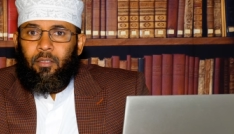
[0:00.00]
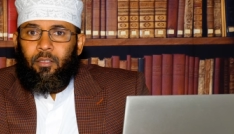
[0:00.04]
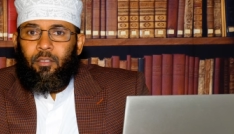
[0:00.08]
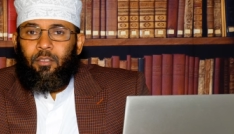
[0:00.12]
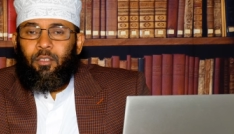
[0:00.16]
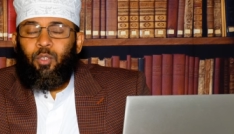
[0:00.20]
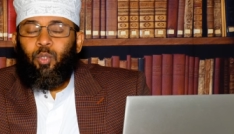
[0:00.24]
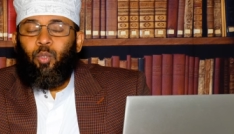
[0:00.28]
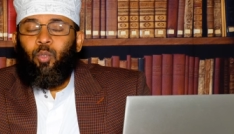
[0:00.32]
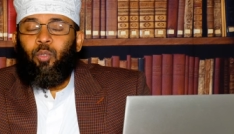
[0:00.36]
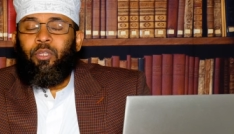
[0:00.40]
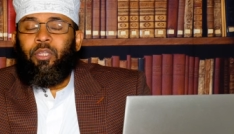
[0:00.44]

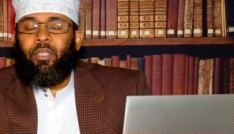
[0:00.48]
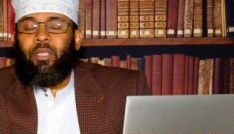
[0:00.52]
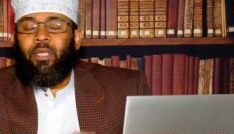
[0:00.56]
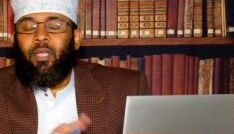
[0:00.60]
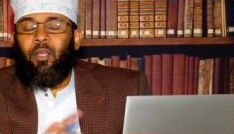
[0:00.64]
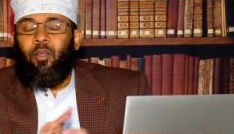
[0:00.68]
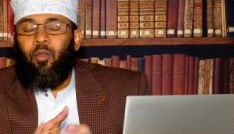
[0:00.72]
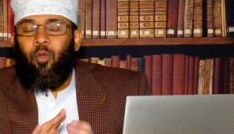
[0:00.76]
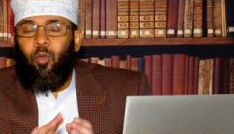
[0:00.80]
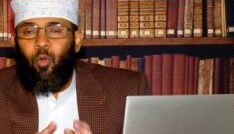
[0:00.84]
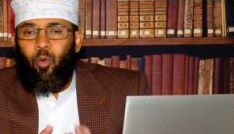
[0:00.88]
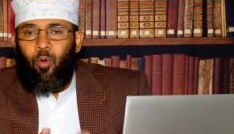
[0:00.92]
So
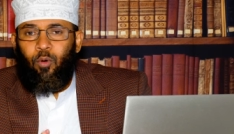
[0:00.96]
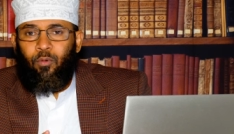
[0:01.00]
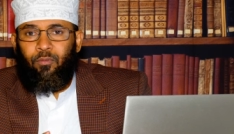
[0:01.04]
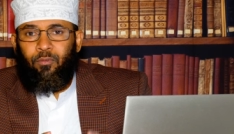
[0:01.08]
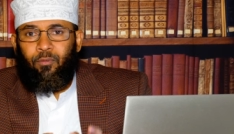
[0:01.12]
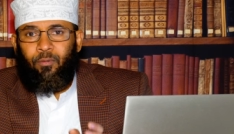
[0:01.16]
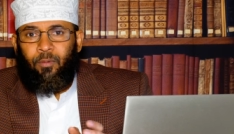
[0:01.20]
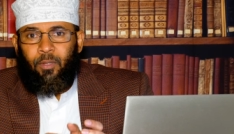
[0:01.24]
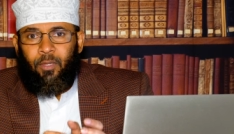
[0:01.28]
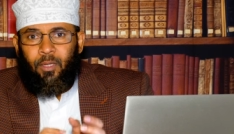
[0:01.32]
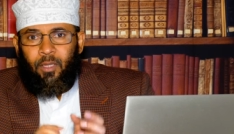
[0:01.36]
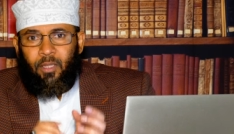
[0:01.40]
they love
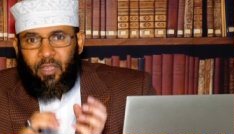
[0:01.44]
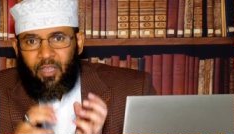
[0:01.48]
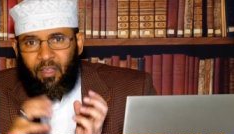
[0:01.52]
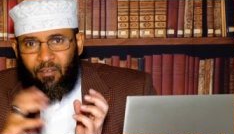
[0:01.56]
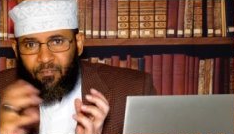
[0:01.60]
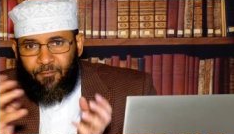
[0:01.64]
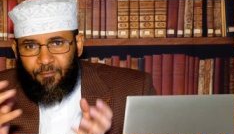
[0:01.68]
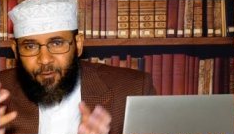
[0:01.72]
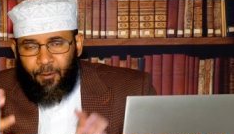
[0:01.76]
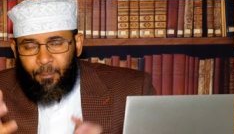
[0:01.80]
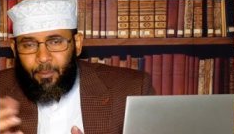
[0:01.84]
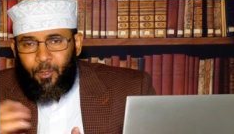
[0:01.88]
the
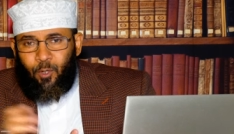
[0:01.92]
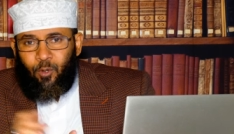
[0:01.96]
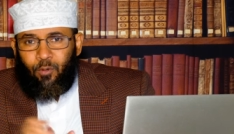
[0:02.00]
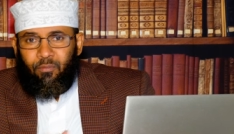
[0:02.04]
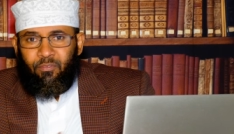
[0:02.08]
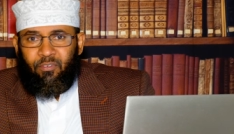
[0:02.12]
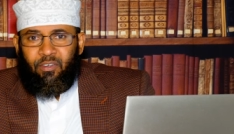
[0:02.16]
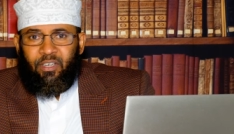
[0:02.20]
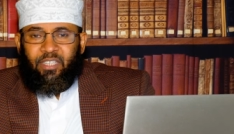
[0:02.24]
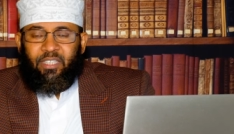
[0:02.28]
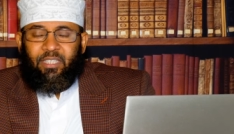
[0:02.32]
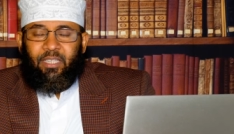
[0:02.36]
family
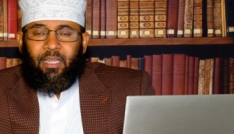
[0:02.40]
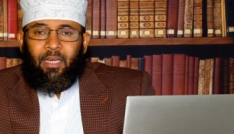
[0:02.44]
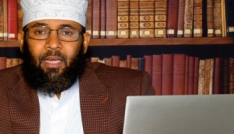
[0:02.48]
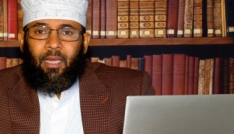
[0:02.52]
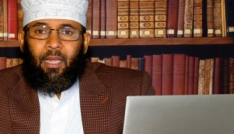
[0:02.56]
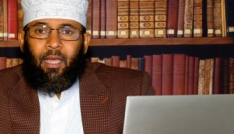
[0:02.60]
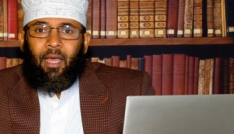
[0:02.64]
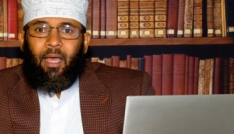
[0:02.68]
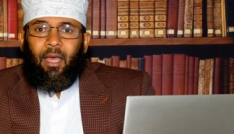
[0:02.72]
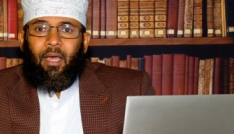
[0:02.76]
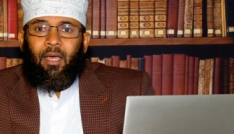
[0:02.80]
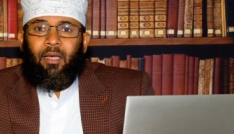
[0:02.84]
of lizard
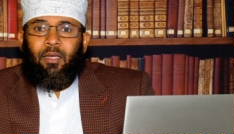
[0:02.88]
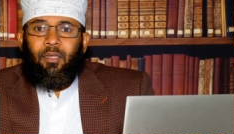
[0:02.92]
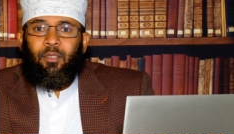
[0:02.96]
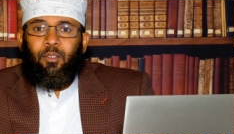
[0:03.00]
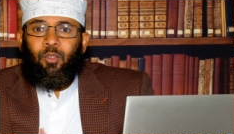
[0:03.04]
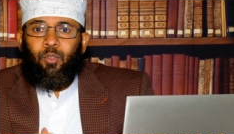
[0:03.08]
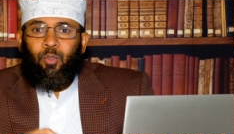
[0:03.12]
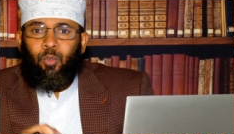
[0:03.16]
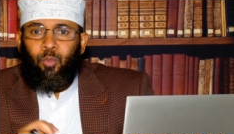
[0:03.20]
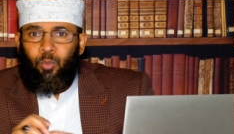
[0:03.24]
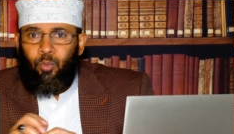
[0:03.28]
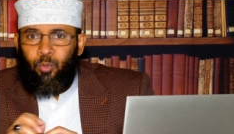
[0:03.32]

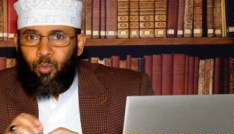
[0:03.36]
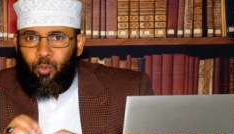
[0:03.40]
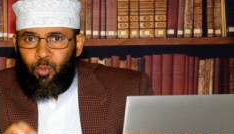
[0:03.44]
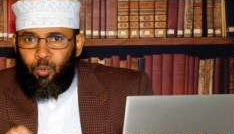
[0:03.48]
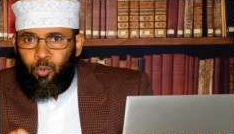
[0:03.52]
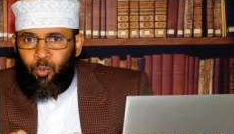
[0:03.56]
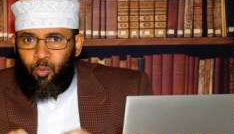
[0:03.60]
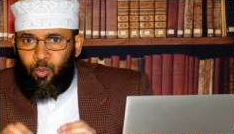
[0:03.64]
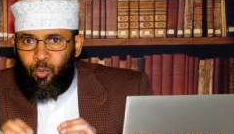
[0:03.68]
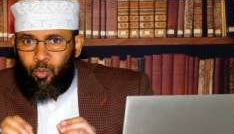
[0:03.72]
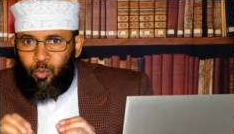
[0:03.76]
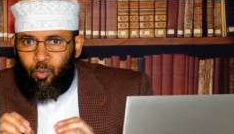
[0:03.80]
to
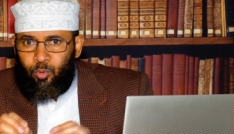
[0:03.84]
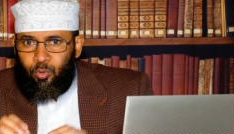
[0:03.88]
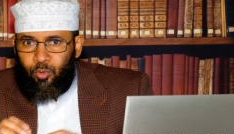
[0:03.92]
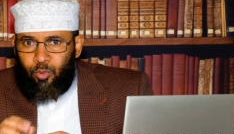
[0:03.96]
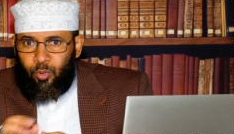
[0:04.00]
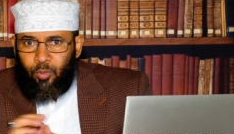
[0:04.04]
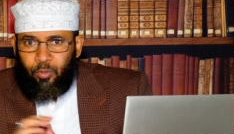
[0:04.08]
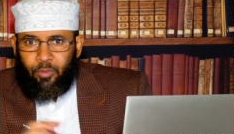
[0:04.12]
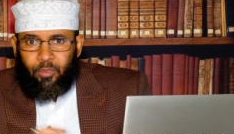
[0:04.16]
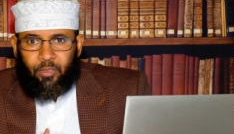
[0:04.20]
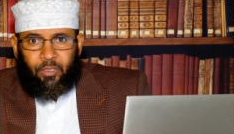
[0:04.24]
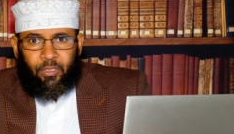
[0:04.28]
use
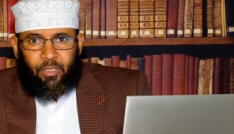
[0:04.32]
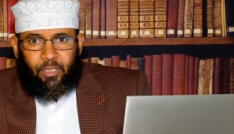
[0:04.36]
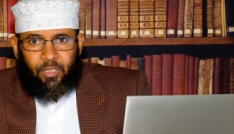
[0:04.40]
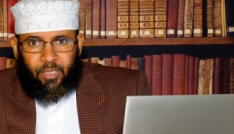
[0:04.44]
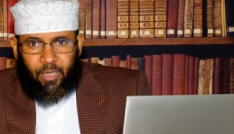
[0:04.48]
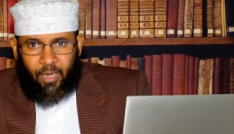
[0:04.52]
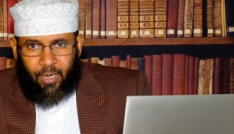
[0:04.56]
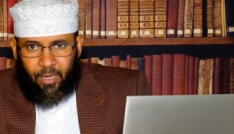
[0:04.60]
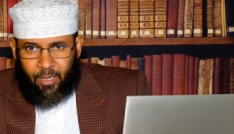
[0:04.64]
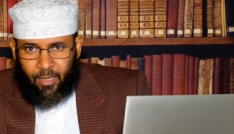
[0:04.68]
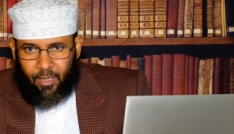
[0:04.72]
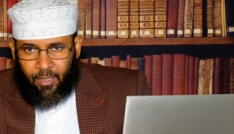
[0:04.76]
on the
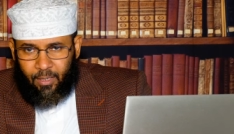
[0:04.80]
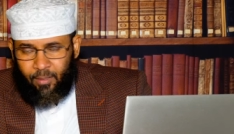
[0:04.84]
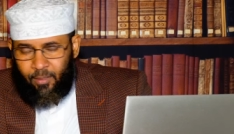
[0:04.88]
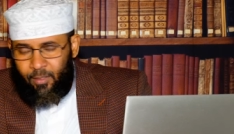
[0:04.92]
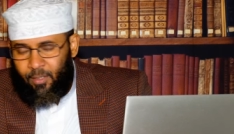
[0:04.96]
sihr.